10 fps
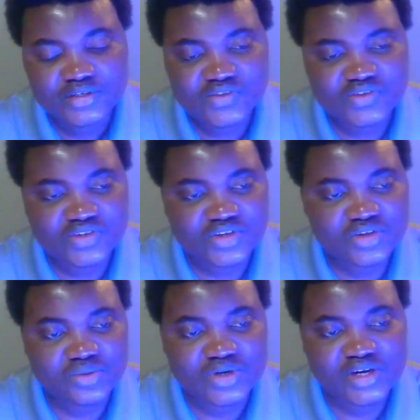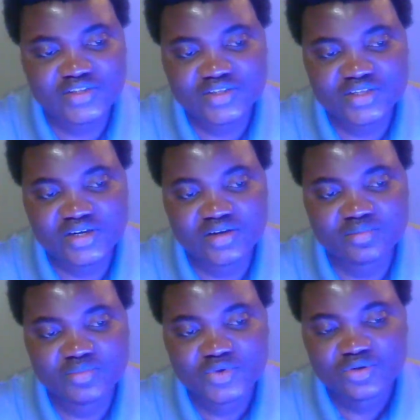See you next
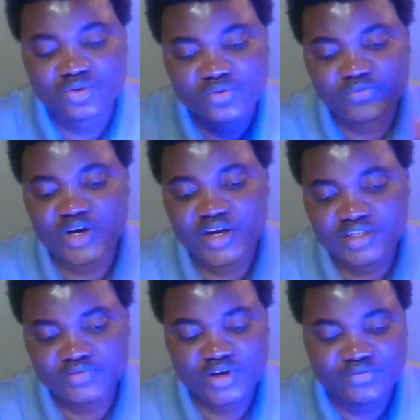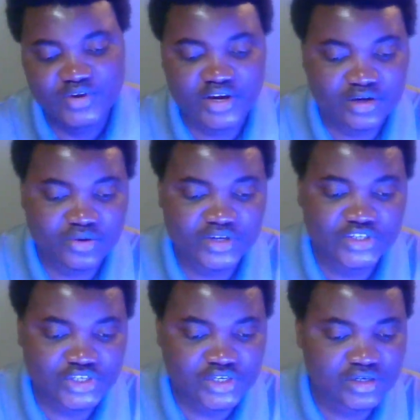time. Don't forget, if you have any
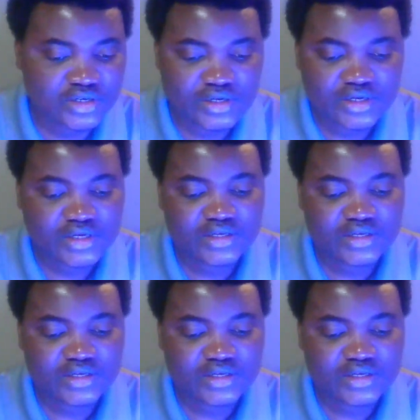question,